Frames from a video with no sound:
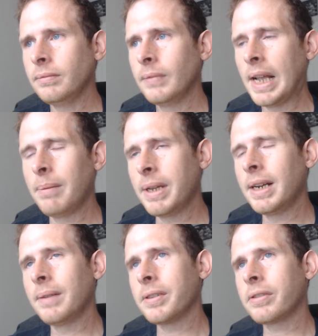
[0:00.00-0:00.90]
I mean,
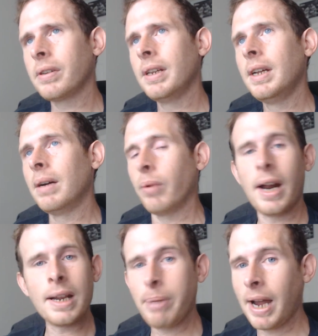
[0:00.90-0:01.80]
I'm just
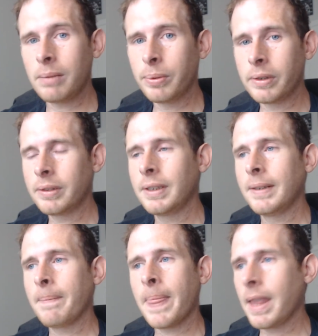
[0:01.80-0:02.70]
Roddy Piper.
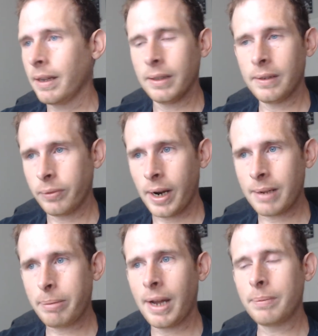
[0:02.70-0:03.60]
I love
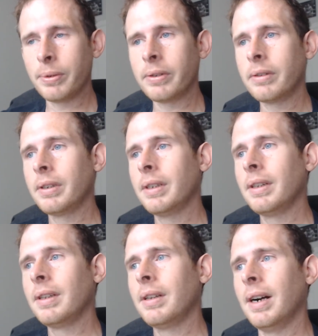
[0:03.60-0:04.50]
Roddy Piper.
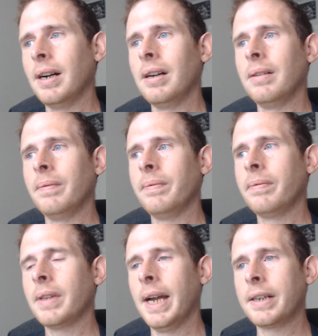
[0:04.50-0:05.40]
Uh,
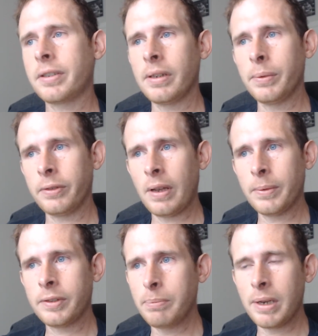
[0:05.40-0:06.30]
I actually was
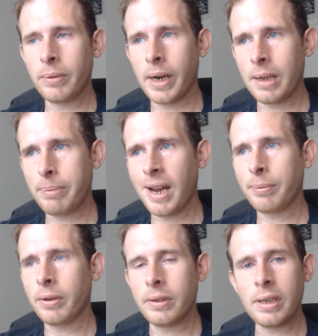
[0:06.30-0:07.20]
able to meet Roddy
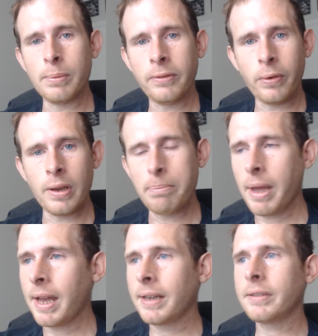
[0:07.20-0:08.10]
Piper a year before he
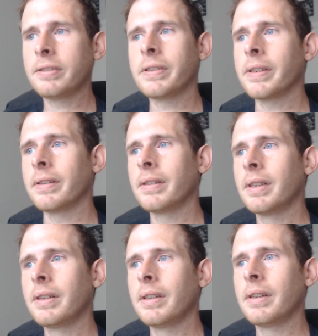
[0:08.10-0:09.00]
passed, and
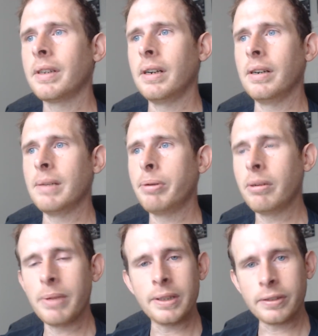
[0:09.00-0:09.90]
you know he put
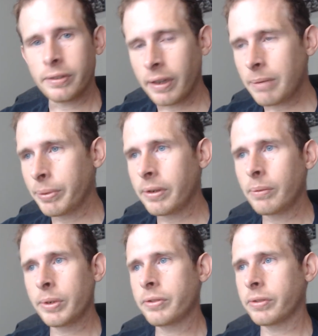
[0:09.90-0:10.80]
me in the sleeper,
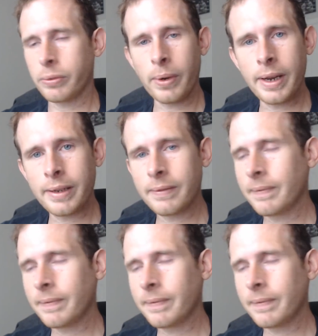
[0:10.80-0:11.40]
which was great.